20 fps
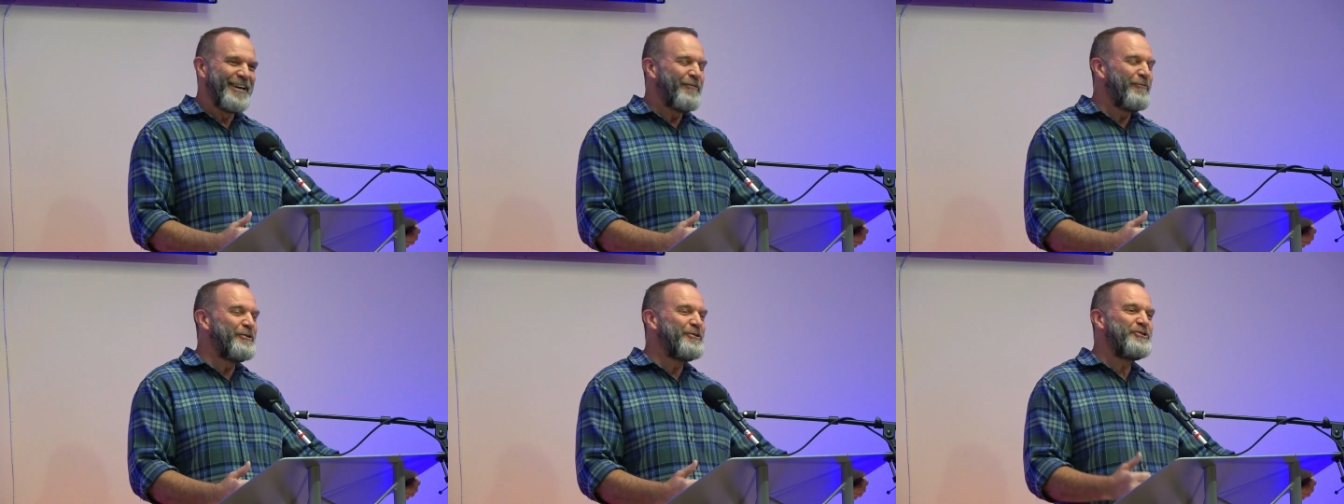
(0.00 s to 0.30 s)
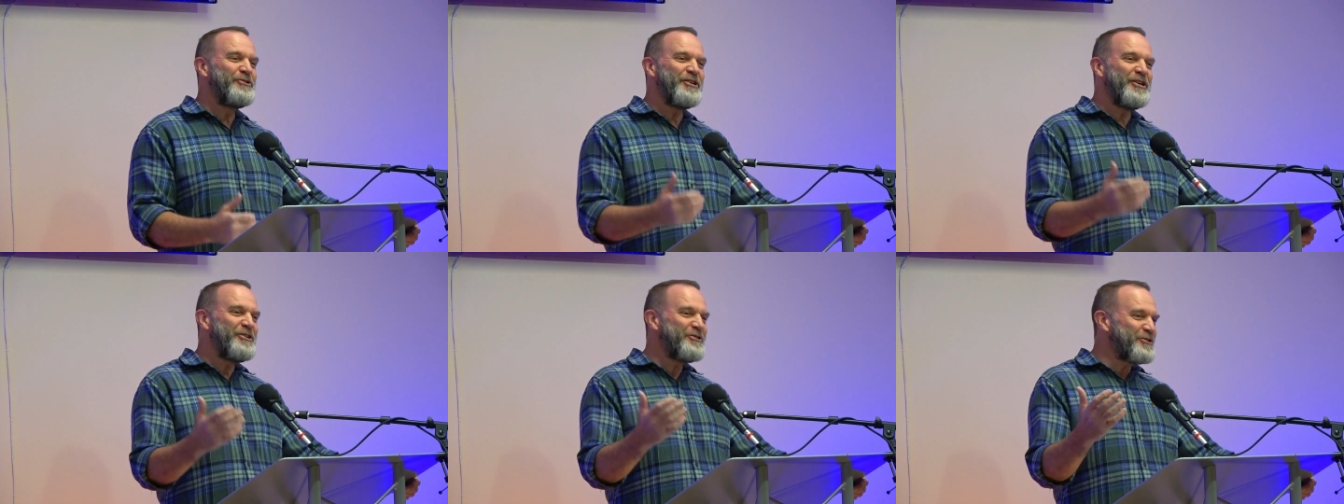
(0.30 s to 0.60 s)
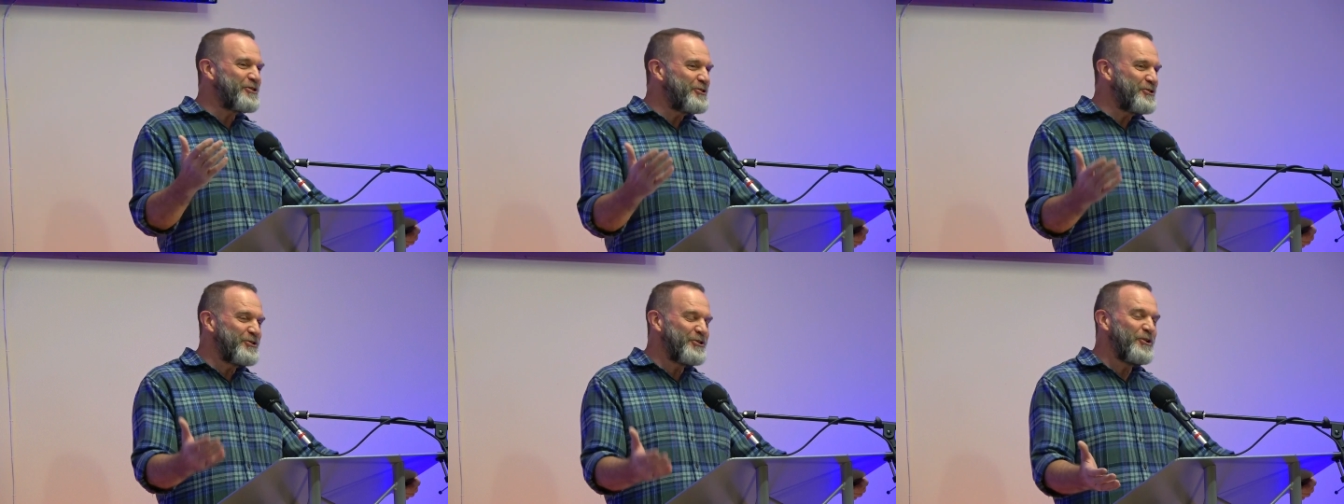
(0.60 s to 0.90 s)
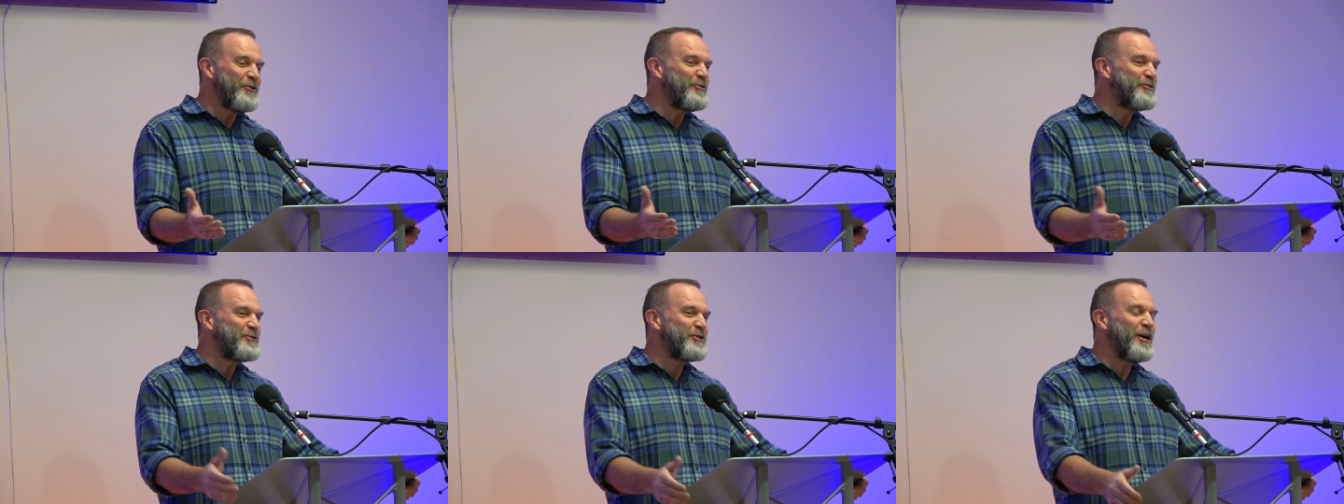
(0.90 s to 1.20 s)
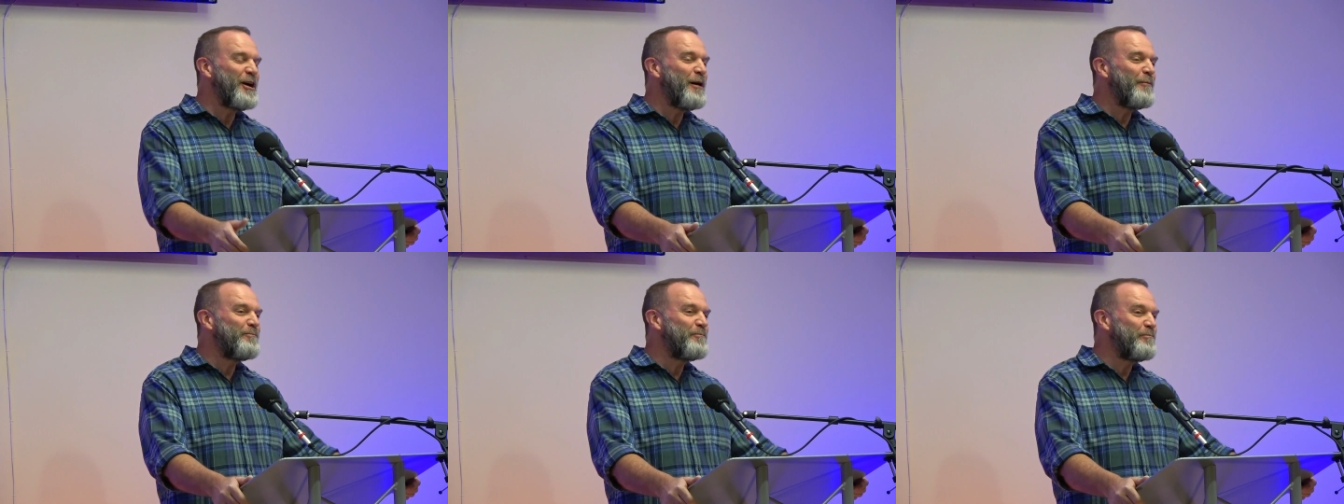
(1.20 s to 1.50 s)
when Jesus shows
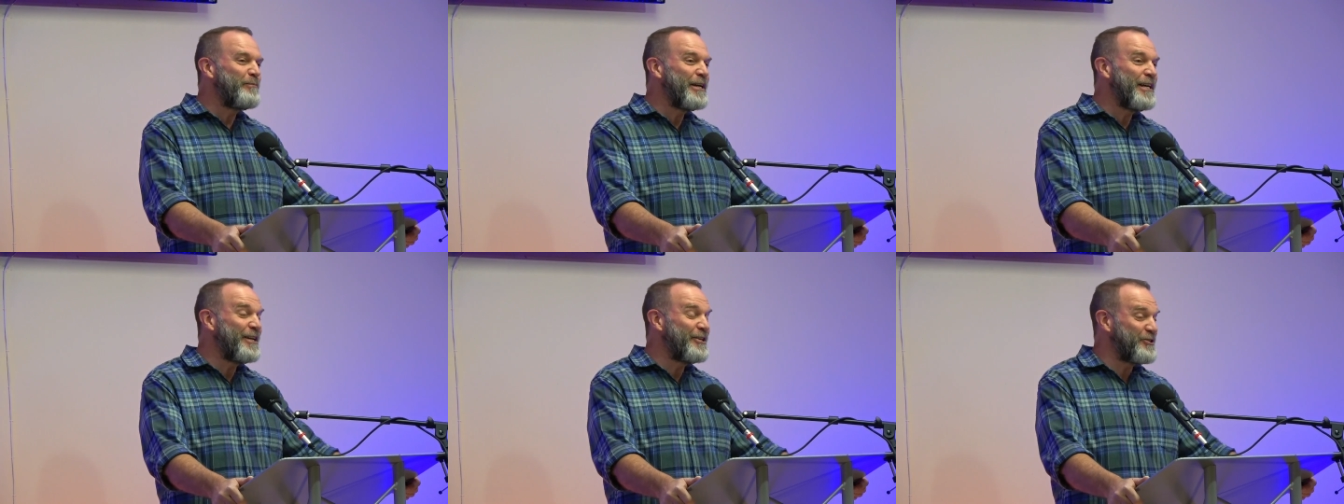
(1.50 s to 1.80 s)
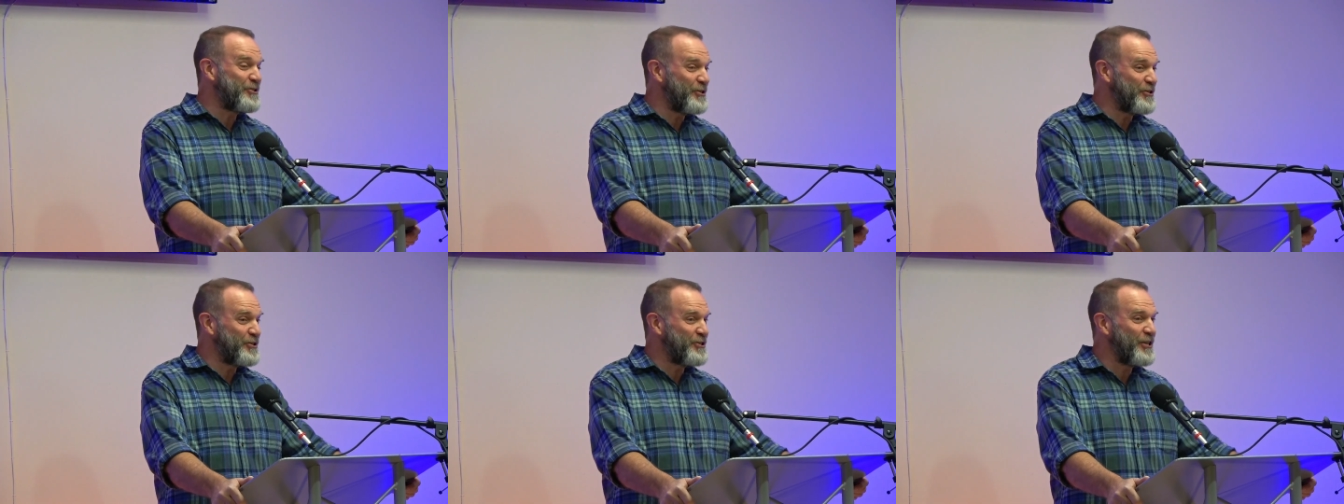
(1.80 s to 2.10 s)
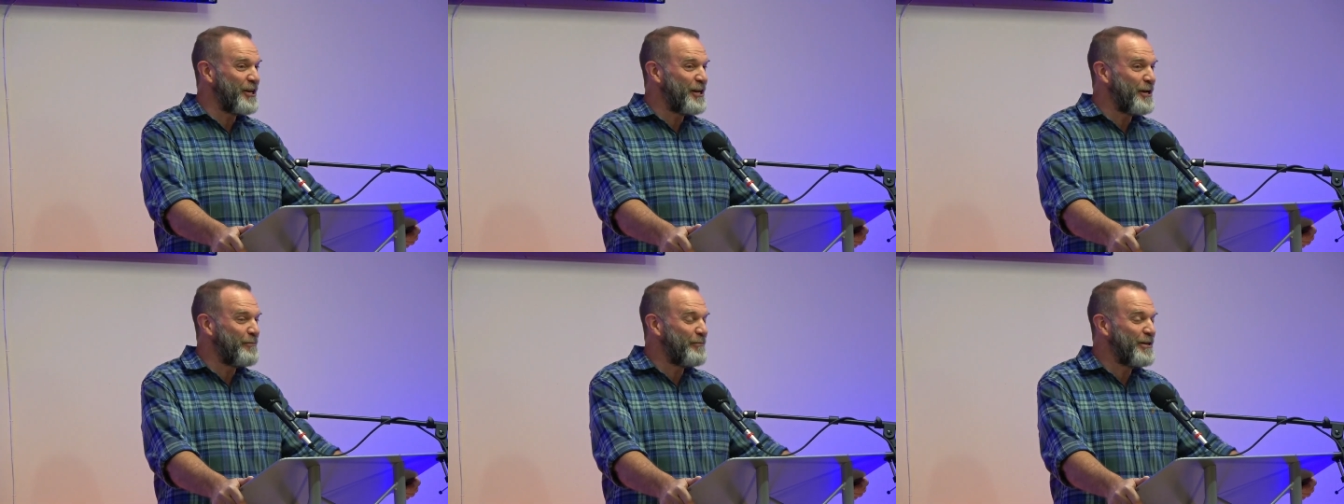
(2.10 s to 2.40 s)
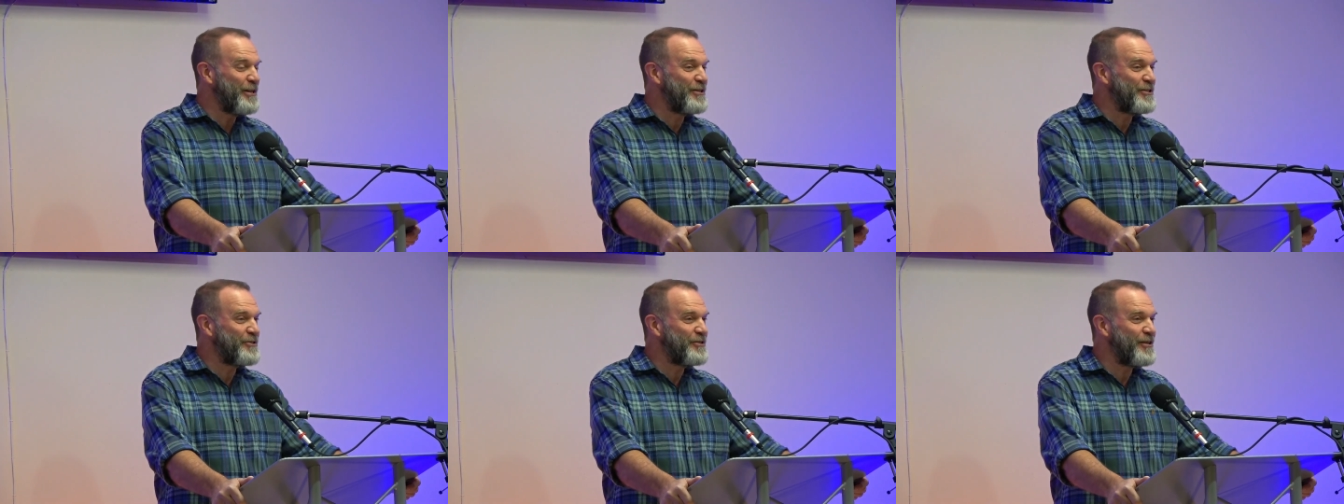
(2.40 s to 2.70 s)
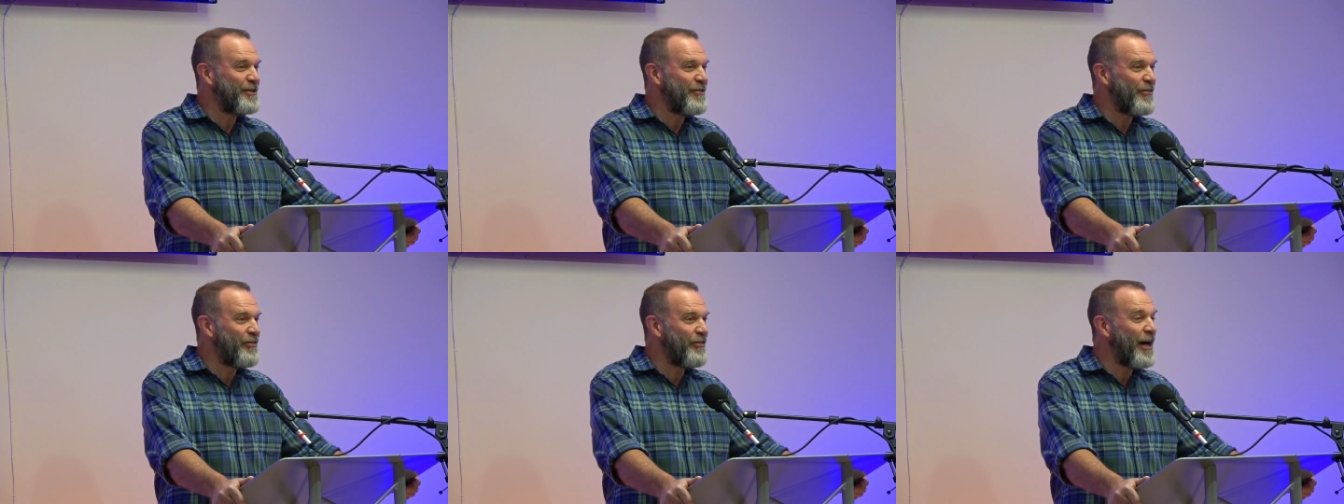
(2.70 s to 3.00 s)
up, begins to set up
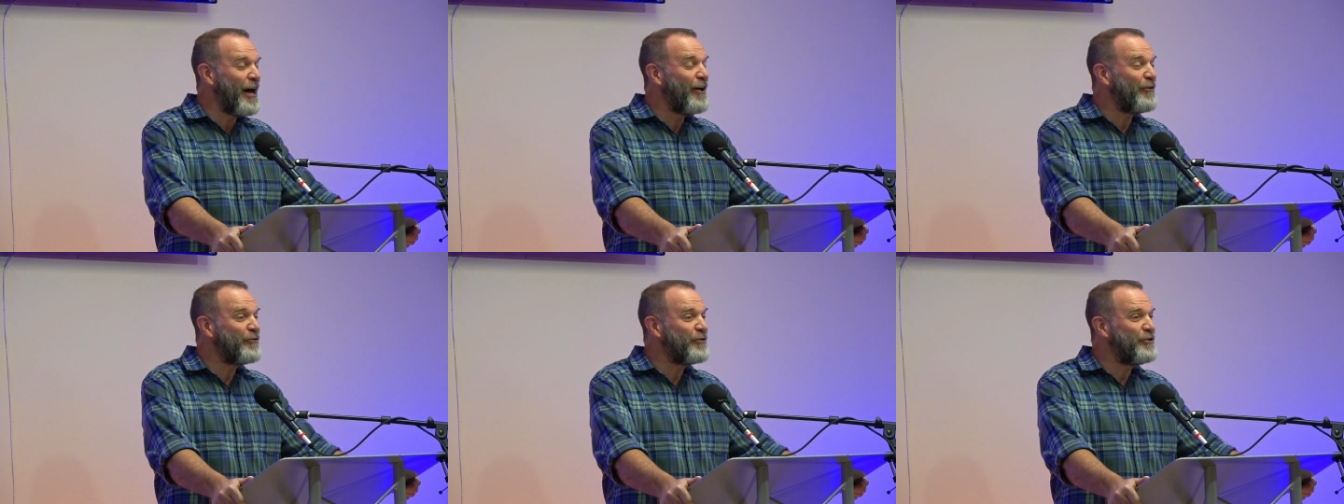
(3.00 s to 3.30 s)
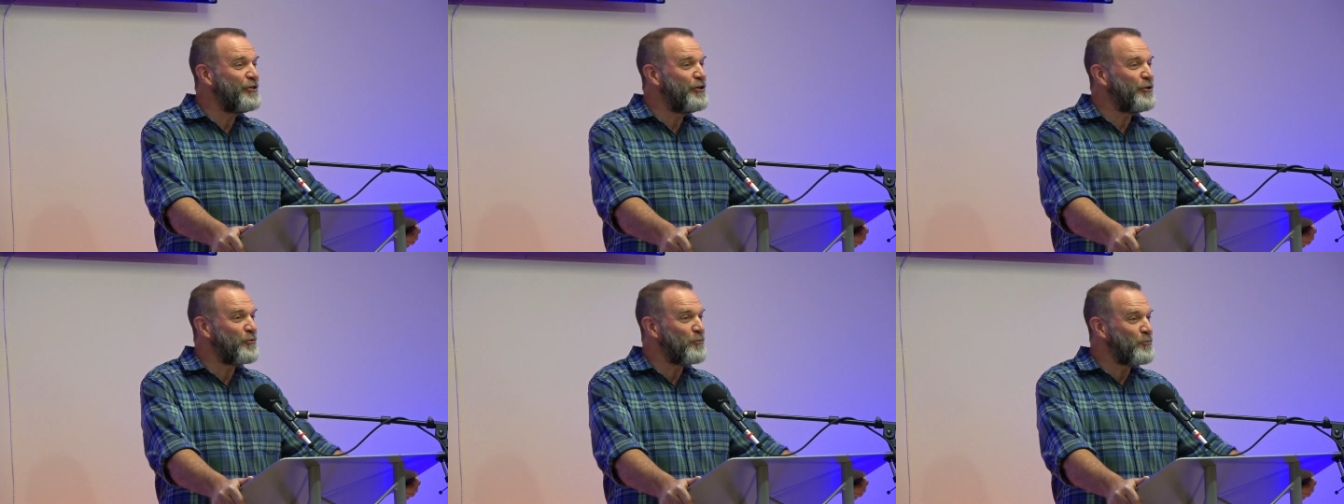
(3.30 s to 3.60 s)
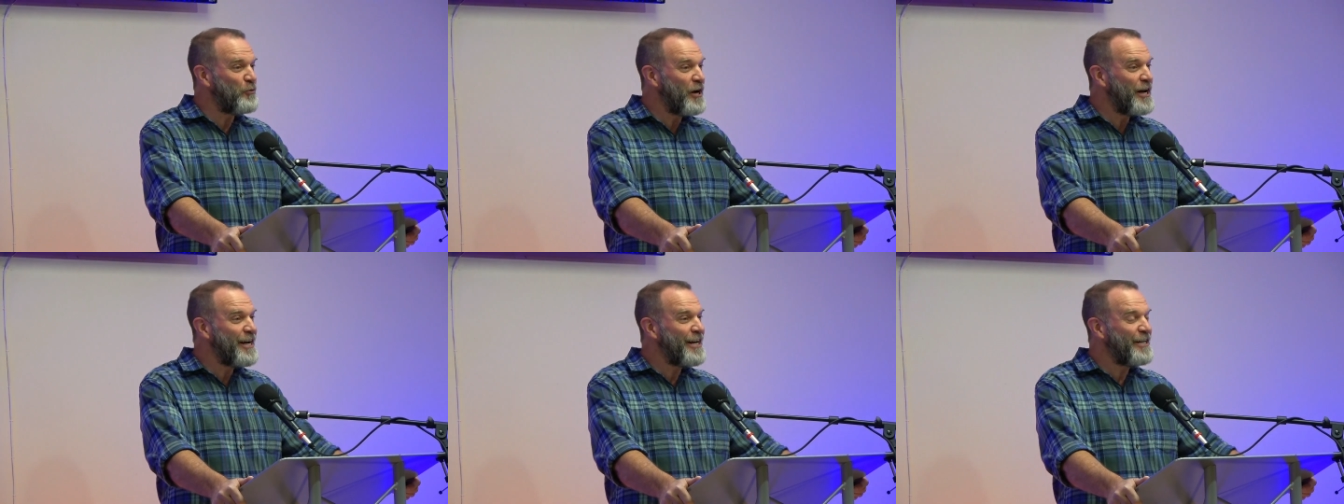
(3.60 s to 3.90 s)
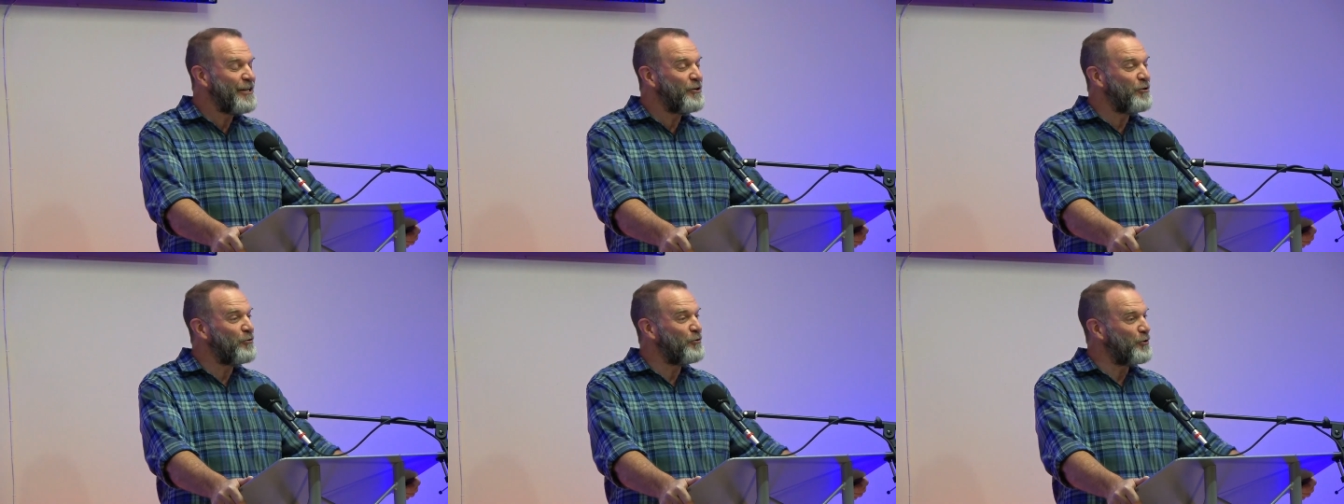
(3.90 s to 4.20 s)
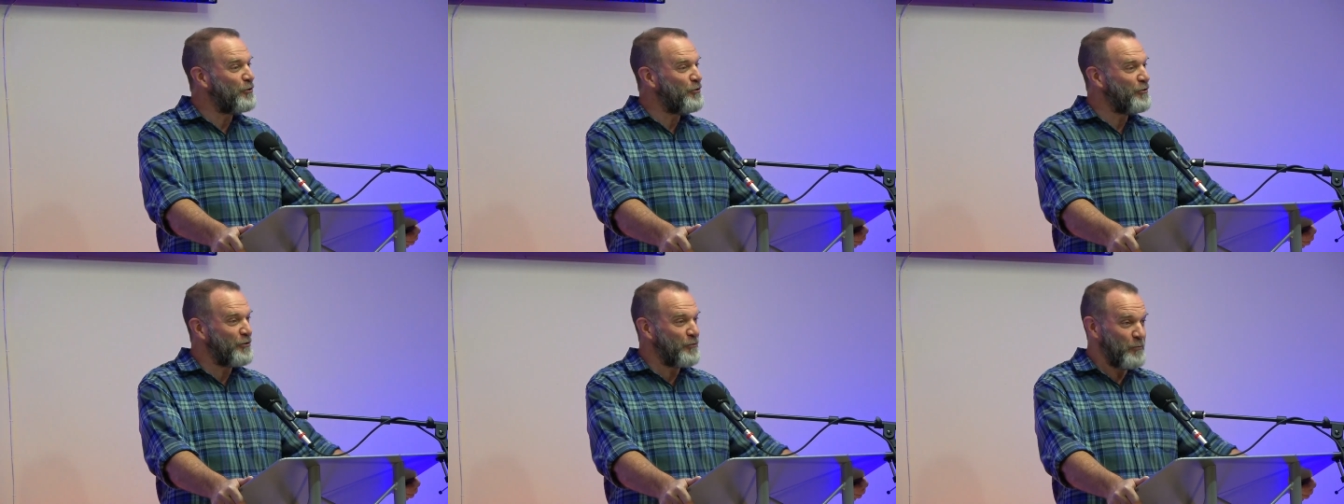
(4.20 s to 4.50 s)
his thousand year reign here on earth?